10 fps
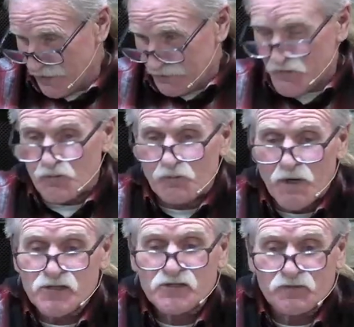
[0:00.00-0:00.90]
you
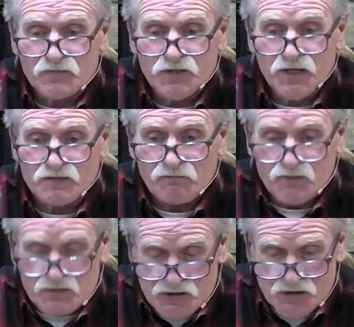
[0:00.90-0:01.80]
must have done
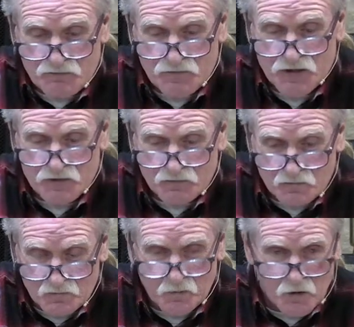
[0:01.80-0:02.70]

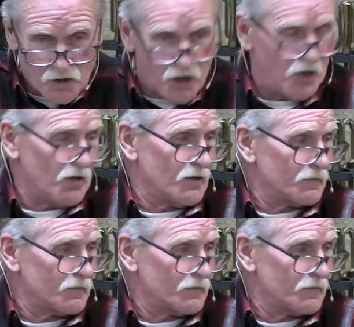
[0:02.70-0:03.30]
something wrong.